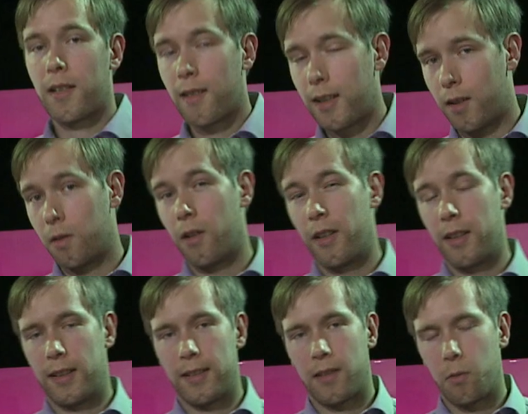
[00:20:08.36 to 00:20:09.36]
But now,
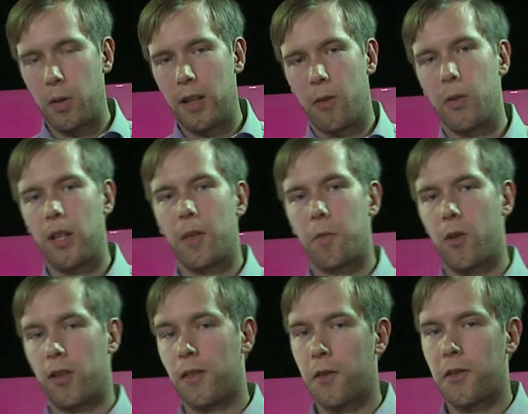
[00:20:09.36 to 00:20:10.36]
it's really, really
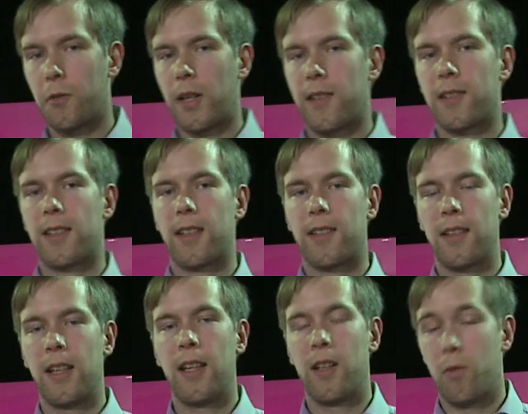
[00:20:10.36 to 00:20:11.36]
important to stress
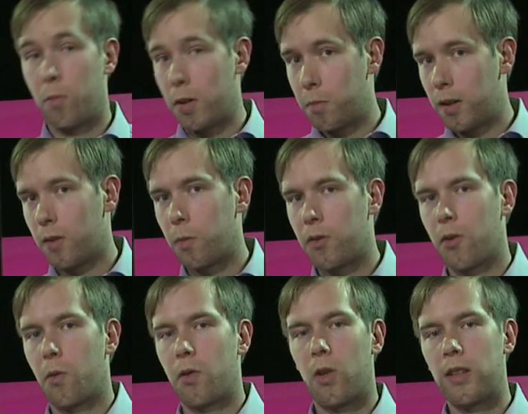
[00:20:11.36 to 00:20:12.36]
that, remember that we
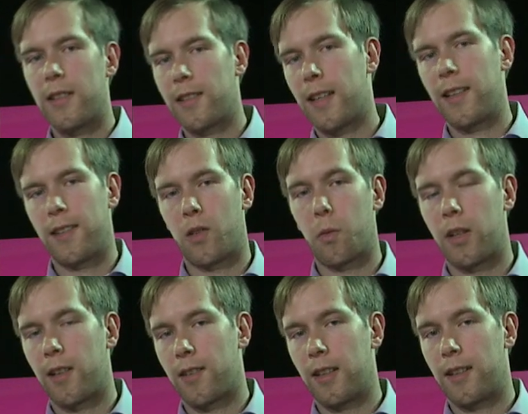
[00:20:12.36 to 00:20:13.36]
showed all these cases
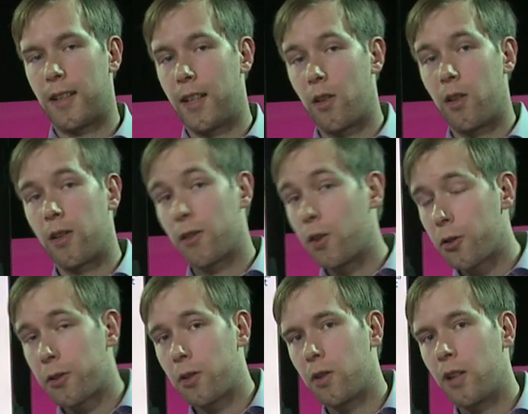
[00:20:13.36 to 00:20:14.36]
when I said that IRR is
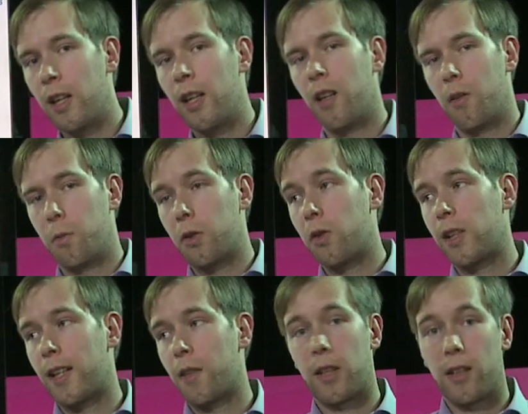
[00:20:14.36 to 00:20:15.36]
not good. We
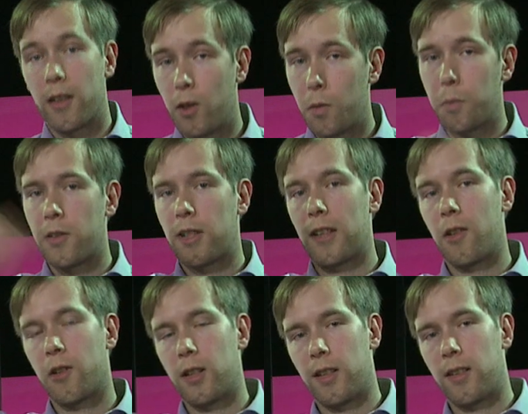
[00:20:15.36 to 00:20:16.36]
could have an opposite
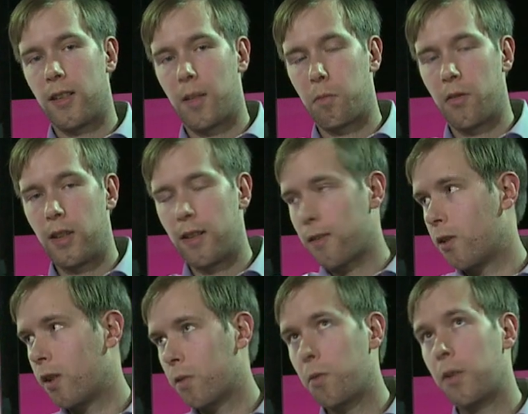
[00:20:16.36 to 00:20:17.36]
looking NPV,
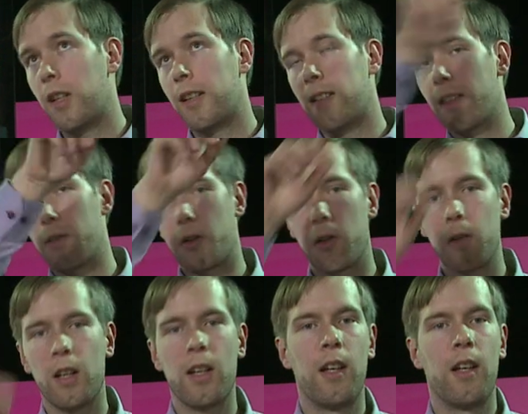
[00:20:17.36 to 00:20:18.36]
sorry, it would be like this for
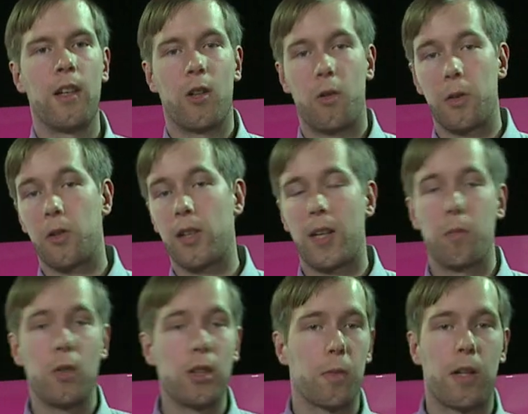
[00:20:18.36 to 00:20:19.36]
you, or we could
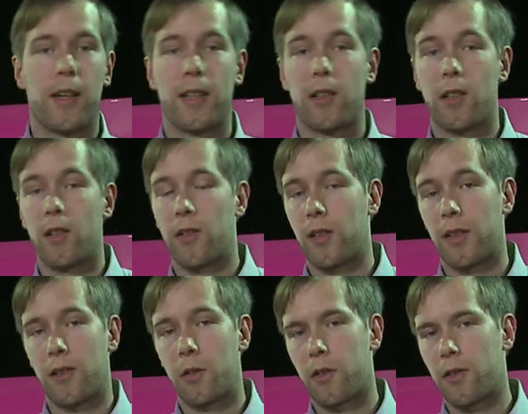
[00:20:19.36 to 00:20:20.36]
have multiple IRRs and so.